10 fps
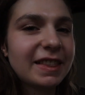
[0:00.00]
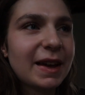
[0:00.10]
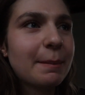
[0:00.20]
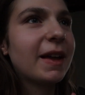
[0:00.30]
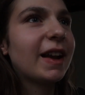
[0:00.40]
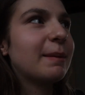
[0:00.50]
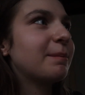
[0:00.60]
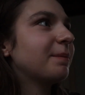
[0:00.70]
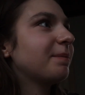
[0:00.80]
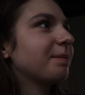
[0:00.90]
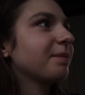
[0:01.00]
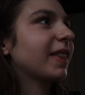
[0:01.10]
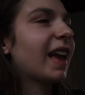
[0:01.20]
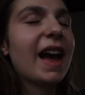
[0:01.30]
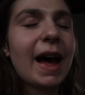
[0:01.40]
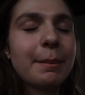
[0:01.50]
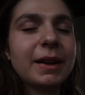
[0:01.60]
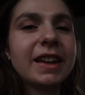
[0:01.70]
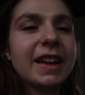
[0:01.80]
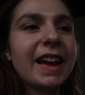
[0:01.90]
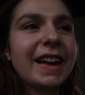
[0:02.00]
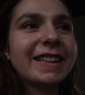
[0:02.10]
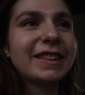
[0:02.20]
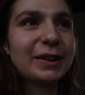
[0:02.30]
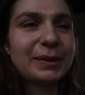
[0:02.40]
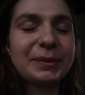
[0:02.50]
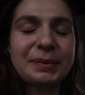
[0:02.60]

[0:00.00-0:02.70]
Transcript: got them and I'm happy. So,